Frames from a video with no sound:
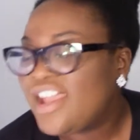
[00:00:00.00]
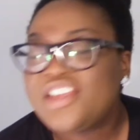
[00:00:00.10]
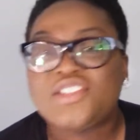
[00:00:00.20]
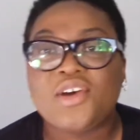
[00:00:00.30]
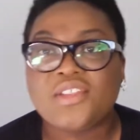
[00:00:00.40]

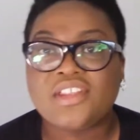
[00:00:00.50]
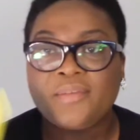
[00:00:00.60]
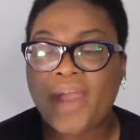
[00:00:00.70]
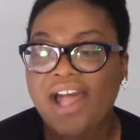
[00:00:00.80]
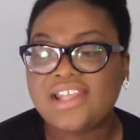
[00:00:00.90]
So the
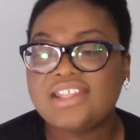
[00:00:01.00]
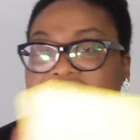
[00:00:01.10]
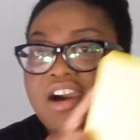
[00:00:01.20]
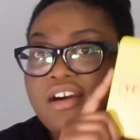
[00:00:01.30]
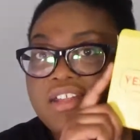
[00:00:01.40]
palette is
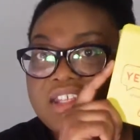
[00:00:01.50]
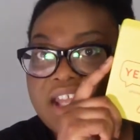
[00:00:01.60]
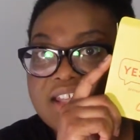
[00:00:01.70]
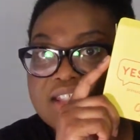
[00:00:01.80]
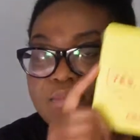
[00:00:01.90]
called
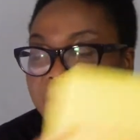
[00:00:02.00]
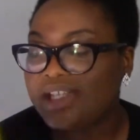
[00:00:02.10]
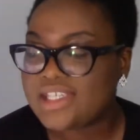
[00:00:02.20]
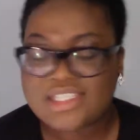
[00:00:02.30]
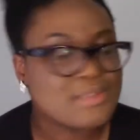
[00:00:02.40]
Yes
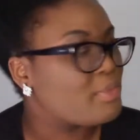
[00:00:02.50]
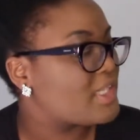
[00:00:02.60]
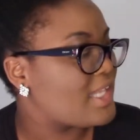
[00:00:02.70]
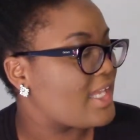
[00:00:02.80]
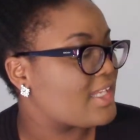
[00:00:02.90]
Please,
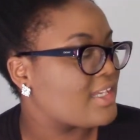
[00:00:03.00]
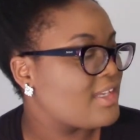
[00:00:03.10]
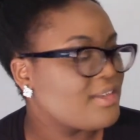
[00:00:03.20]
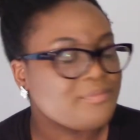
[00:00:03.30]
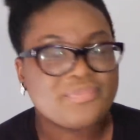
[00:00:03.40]
but like
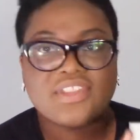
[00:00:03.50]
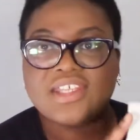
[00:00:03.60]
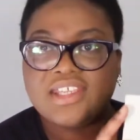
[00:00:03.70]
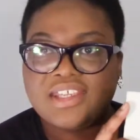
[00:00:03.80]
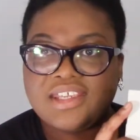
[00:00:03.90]

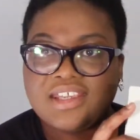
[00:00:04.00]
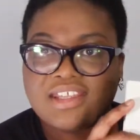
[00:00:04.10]
the